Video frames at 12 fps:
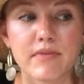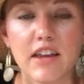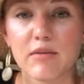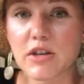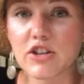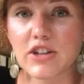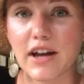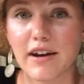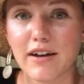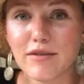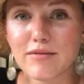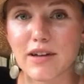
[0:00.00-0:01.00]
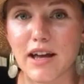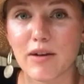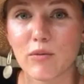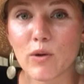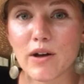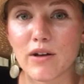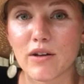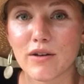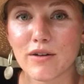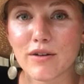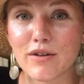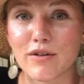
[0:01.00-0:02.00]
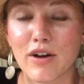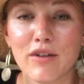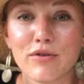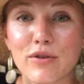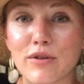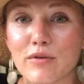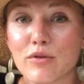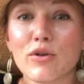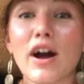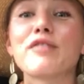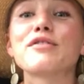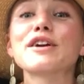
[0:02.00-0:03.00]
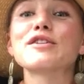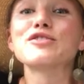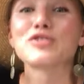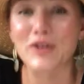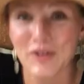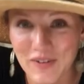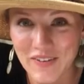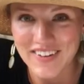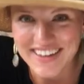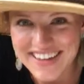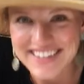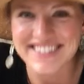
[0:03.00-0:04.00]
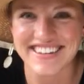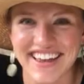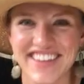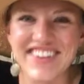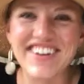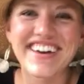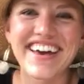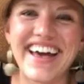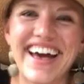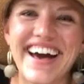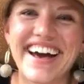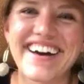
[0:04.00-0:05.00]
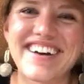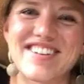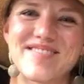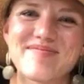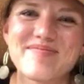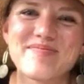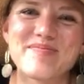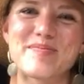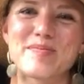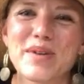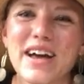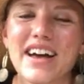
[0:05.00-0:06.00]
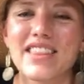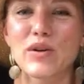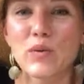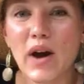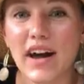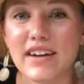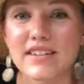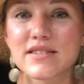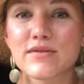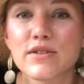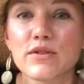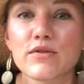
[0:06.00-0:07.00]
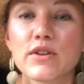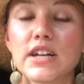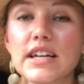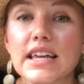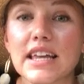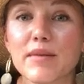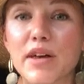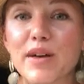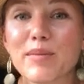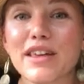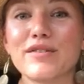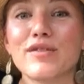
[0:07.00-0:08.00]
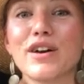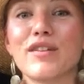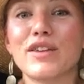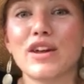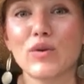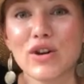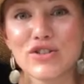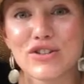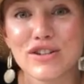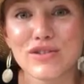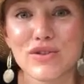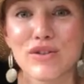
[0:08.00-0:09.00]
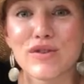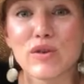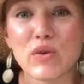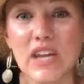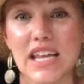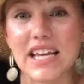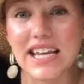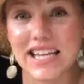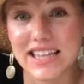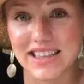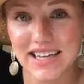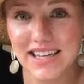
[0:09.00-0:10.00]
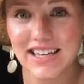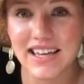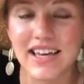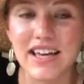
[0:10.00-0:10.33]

give me a shout out and we'll graph graphic journal it together. Um, but otherwise, feel free to email me if you have any questions or if you need anything.